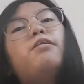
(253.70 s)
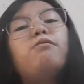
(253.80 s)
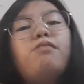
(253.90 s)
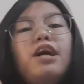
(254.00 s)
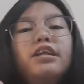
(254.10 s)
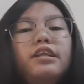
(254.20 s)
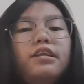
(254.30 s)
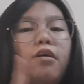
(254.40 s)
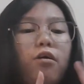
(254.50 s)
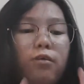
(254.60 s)
1.
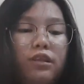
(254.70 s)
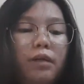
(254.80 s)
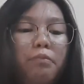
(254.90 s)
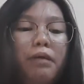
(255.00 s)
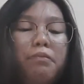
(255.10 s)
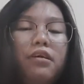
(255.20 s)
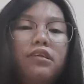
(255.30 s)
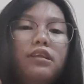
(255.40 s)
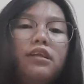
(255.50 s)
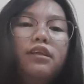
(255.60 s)
Older
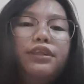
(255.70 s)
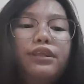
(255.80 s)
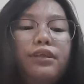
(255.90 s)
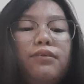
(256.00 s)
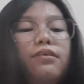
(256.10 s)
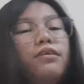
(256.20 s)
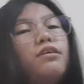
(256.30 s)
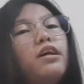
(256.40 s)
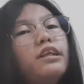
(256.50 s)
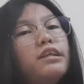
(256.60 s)
people. 2.
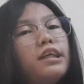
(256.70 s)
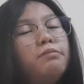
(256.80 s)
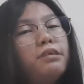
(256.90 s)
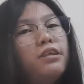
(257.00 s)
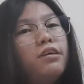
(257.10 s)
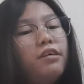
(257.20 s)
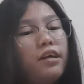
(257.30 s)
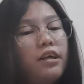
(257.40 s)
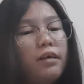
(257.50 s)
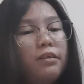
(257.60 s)
Chronic
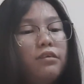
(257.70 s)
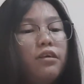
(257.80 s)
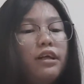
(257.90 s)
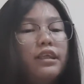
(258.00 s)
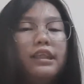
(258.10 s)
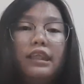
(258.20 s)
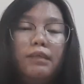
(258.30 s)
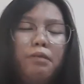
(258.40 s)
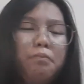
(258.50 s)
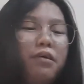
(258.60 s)
respiratory disease
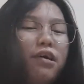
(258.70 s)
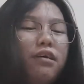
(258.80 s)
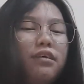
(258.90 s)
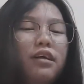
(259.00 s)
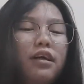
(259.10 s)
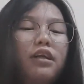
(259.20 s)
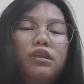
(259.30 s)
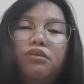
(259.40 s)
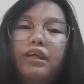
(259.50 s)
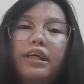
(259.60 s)
people.
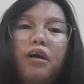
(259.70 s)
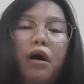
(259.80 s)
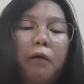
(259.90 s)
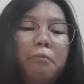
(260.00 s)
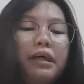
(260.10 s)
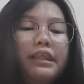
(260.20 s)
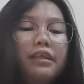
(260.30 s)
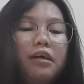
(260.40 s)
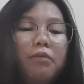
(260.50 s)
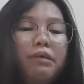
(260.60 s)
3.
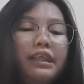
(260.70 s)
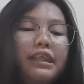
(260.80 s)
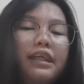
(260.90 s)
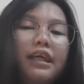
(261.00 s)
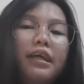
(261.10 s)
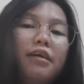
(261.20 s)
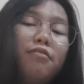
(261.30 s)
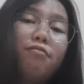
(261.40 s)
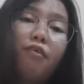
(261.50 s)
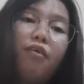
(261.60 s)
Obesity.
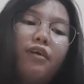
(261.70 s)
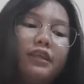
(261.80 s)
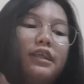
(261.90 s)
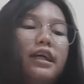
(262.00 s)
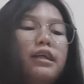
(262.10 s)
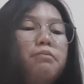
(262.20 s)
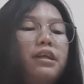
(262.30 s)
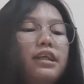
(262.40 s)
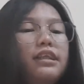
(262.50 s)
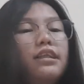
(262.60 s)
4.
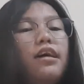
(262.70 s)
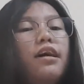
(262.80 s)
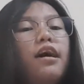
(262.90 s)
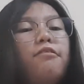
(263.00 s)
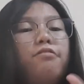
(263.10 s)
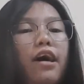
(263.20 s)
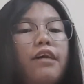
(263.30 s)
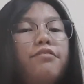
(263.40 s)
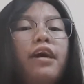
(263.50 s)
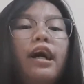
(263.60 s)
Diabetes.
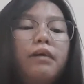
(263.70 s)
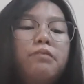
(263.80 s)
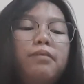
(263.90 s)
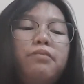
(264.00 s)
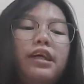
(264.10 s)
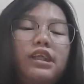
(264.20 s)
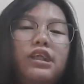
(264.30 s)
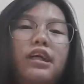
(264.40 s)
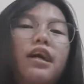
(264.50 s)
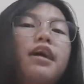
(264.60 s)
5. High blood
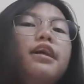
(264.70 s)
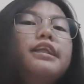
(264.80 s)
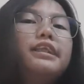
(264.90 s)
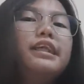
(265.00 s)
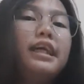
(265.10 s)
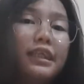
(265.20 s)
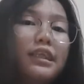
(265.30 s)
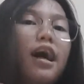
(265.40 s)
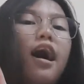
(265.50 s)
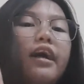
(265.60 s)
pressure. 6.
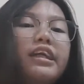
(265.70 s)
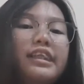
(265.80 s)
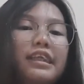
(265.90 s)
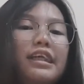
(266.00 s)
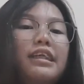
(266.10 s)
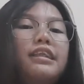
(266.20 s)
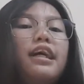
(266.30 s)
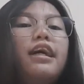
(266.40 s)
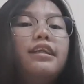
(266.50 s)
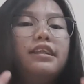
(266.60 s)
Heart disease.
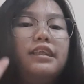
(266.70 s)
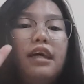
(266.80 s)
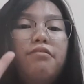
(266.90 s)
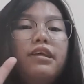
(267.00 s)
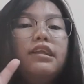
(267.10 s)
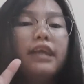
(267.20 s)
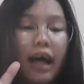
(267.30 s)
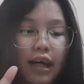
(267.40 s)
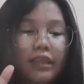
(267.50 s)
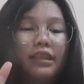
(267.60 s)
And 7.
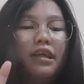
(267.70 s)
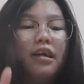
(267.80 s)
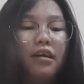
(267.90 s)
Cancer.